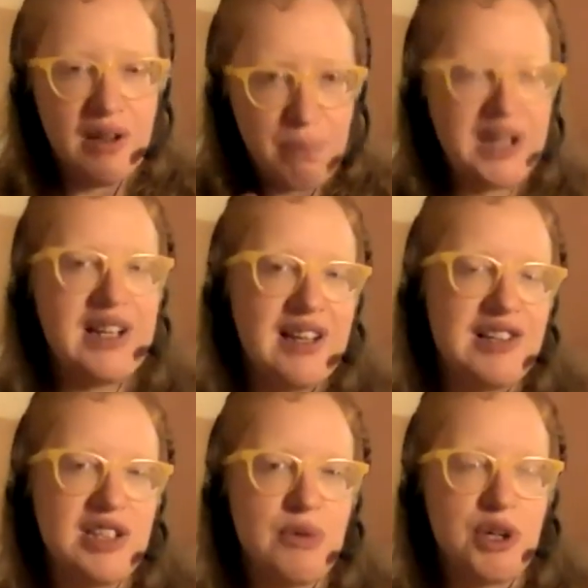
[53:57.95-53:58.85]
putting things
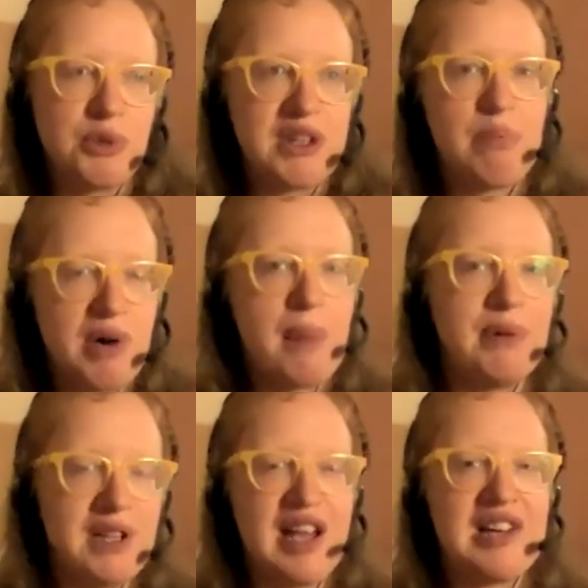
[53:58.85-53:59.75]
in the world without
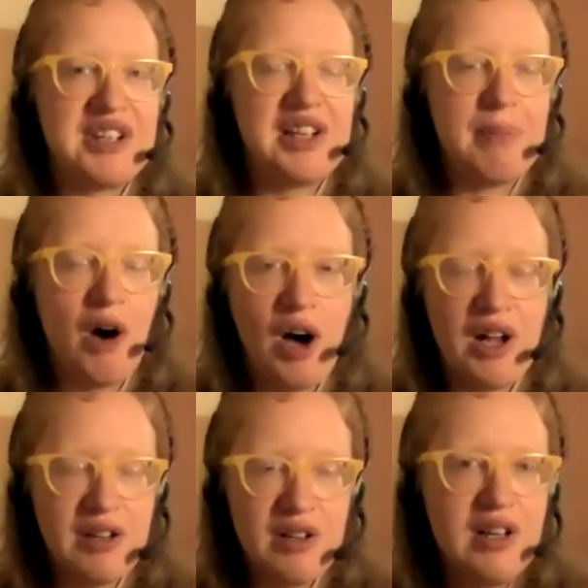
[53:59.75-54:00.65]
properly testing them
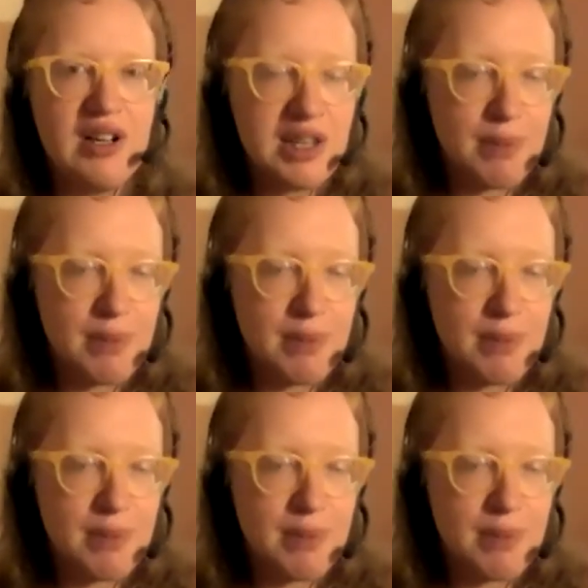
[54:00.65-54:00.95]
on the